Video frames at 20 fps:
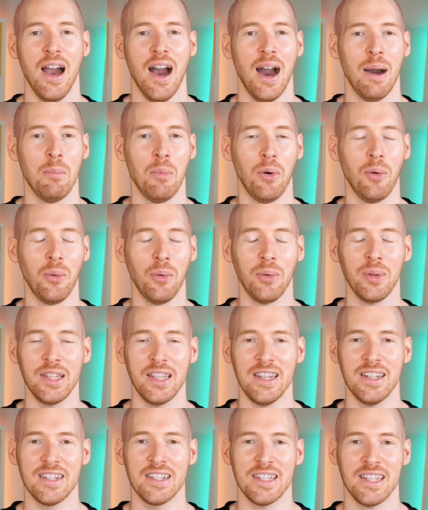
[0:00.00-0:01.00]
I'm all
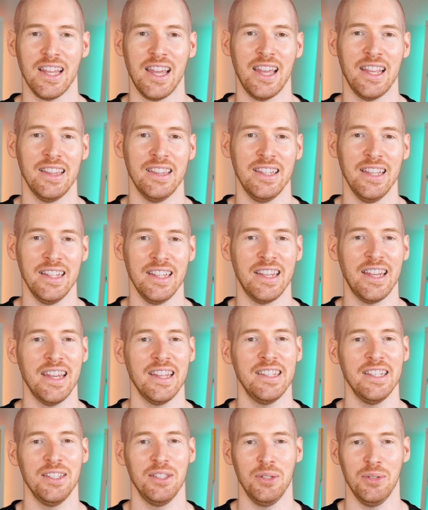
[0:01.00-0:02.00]
ears and
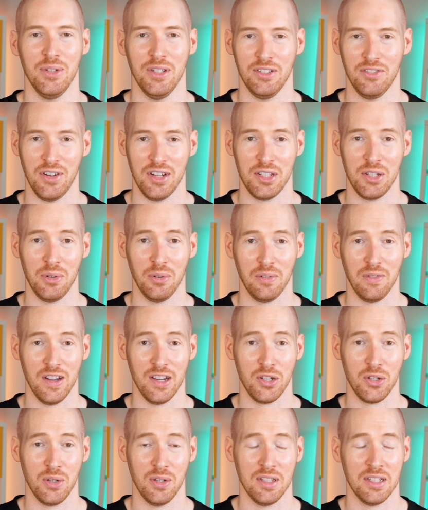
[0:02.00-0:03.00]
dedicated to address your
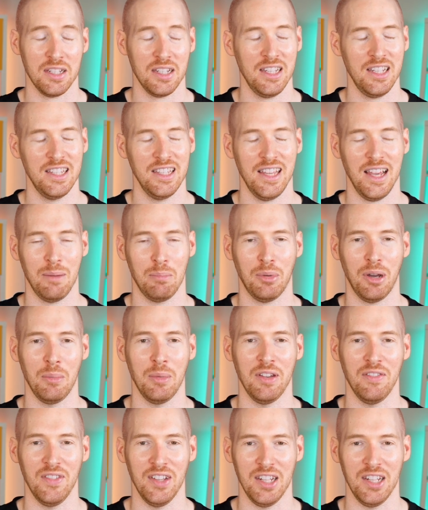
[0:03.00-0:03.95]
questions in the upcoming